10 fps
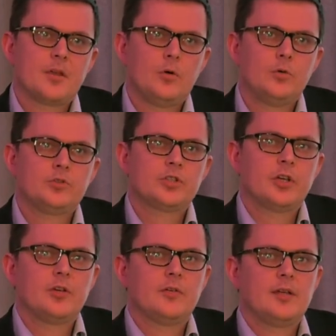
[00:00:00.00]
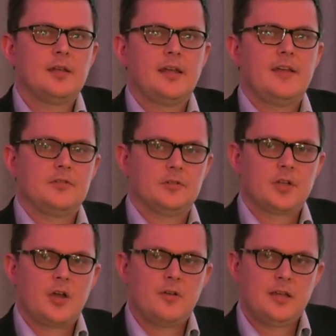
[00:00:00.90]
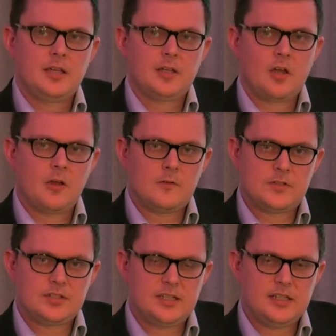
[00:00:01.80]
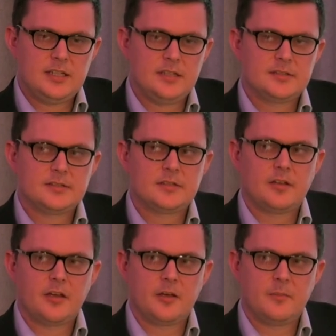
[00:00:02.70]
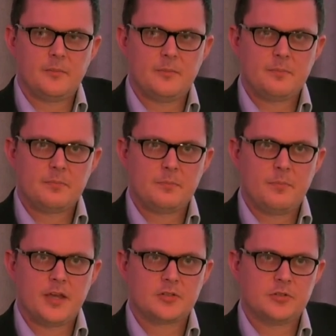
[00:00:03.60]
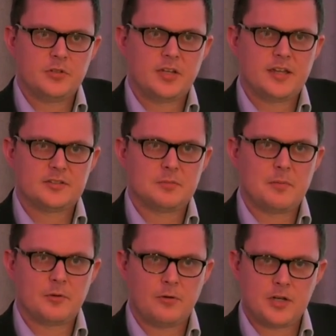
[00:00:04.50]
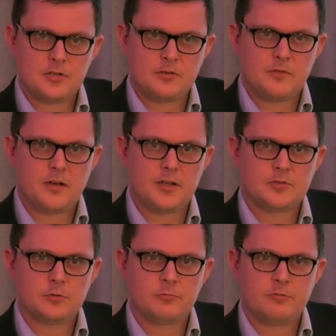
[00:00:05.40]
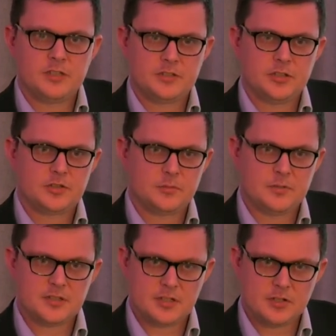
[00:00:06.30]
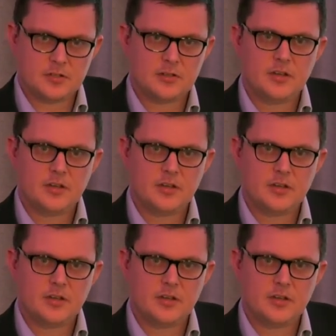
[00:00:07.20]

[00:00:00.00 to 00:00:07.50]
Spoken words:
Also, if you're going overseas, make sure you get some immigration advice or research the position